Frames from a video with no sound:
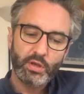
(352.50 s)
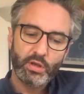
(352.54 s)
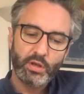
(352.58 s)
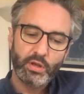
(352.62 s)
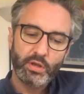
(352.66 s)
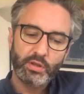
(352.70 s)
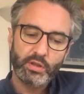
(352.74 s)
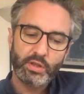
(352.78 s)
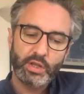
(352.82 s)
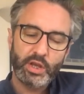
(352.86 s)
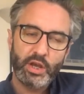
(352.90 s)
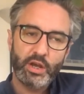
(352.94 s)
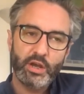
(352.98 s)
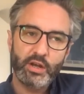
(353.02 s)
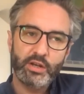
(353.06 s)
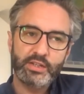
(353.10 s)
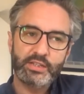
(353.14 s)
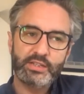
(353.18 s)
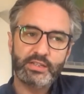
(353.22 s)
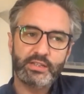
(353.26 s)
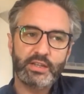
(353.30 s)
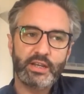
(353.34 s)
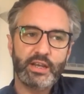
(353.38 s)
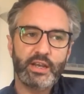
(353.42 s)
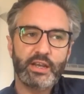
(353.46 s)
The hardest
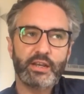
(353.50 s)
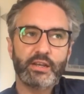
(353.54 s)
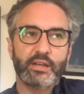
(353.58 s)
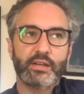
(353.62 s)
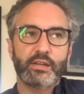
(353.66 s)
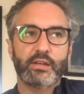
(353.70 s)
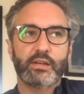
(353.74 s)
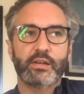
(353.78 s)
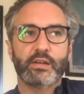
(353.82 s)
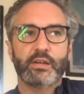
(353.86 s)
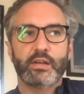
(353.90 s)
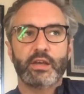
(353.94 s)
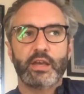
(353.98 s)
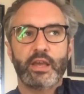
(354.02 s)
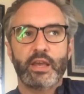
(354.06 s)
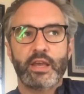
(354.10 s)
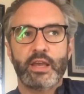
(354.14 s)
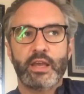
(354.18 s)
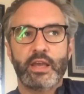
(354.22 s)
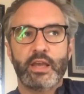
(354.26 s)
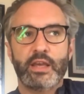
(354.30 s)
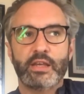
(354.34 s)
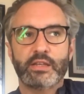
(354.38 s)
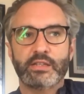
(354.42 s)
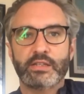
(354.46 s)
thing
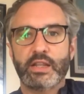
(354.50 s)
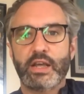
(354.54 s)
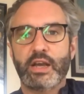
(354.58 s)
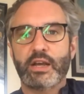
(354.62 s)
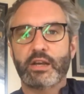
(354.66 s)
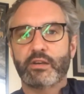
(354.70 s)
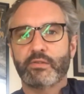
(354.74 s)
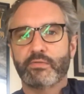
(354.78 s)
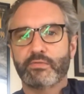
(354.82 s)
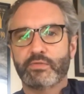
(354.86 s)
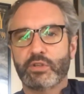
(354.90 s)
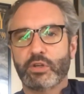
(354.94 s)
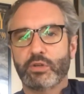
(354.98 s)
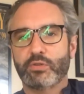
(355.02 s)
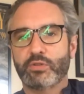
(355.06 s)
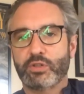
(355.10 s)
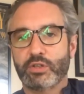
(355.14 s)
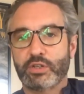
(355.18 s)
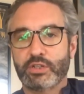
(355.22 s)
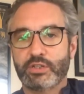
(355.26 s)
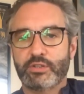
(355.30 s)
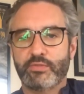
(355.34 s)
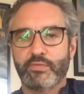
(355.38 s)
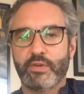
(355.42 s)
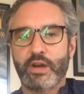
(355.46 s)
is lack of social
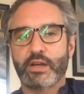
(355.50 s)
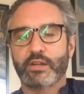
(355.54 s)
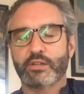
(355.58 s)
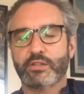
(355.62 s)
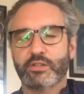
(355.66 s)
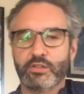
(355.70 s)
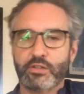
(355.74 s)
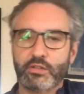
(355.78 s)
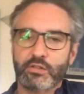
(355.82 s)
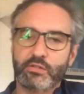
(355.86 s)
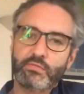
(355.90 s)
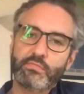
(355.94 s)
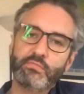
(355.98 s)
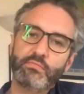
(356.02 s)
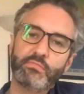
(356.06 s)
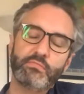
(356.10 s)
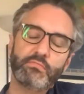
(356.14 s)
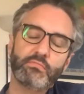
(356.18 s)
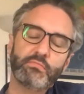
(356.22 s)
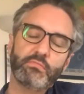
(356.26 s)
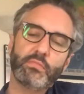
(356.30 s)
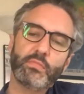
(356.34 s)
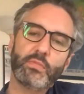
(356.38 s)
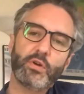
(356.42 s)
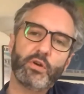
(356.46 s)
interaction.
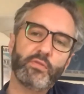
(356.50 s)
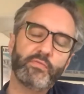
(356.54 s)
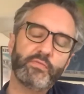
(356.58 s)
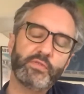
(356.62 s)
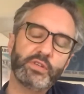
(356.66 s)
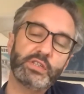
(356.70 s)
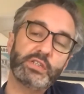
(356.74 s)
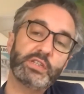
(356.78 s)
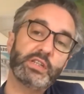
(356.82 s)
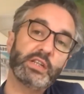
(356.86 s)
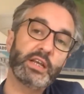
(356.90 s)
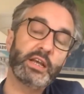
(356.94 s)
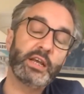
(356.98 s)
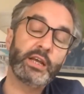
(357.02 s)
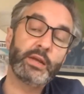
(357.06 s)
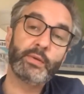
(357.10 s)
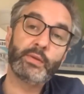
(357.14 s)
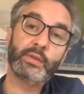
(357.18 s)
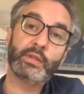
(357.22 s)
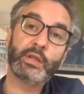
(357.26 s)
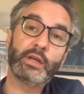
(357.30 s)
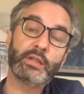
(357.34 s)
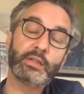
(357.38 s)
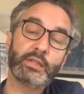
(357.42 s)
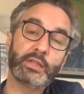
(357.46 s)
Obviously,
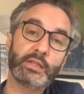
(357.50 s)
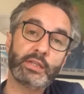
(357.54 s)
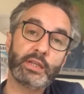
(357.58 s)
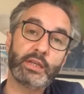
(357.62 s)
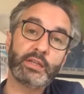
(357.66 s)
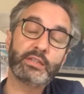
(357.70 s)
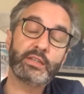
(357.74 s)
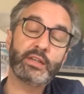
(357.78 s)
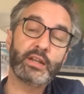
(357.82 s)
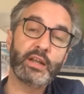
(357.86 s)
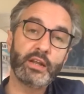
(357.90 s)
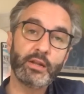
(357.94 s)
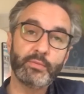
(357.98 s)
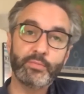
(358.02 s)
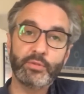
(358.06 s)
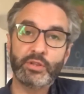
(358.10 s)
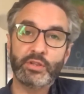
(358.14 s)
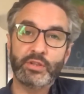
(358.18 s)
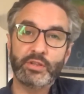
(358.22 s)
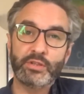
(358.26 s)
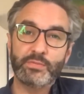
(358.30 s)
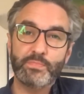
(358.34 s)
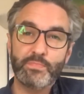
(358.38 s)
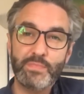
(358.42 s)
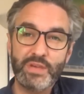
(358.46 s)
that's an element
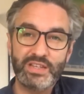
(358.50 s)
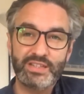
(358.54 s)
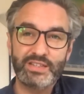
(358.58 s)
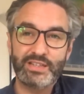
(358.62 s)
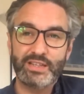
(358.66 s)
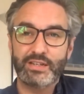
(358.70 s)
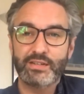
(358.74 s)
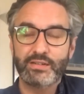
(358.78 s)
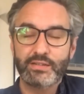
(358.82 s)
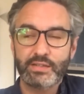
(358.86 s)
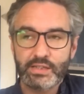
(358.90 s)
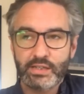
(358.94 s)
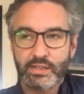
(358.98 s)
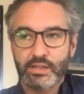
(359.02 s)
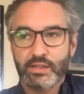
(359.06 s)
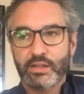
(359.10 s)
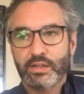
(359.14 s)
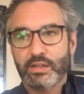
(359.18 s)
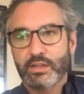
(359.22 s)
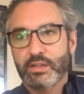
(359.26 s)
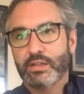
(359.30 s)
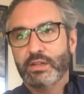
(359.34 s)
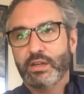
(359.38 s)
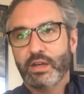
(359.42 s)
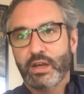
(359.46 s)
that's missing.
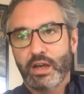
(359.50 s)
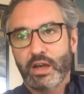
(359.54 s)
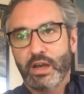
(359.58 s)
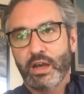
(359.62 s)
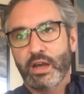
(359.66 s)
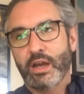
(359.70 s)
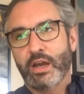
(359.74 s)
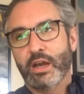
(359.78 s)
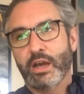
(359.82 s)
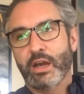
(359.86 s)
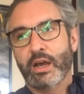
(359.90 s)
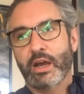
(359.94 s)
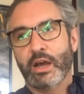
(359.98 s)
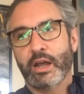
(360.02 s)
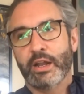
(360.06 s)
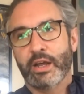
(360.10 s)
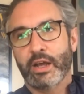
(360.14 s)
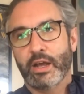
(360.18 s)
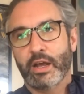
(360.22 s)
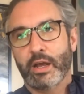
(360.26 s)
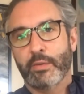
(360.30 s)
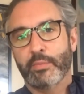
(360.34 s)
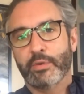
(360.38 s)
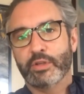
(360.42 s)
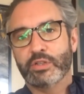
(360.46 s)
And
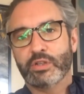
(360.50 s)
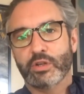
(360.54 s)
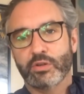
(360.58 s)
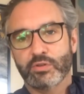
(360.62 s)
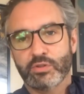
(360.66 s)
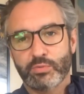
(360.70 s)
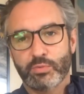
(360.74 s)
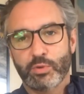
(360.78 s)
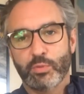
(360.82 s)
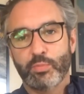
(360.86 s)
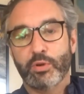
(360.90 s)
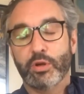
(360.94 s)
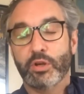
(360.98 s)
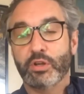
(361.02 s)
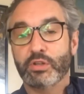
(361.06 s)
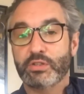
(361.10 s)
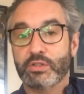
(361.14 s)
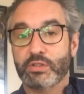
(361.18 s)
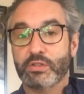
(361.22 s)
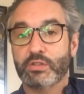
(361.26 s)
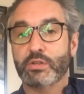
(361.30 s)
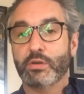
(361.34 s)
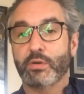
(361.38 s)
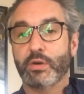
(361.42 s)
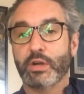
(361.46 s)
I'm a sociable person,
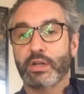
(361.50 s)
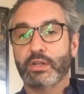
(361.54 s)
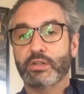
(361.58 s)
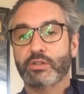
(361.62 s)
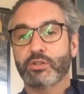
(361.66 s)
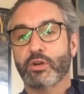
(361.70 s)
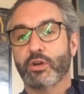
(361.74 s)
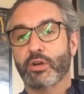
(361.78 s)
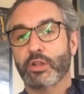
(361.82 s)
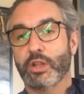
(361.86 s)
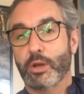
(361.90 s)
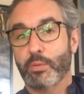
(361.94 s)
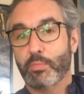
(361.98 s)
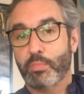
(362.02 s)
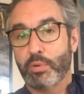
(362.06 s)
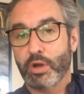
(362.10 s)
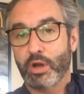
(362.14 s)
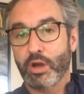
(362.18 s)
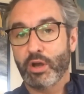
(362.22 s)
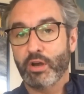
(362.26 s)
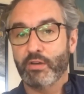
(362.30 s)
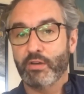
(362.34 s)
so I enjoy that part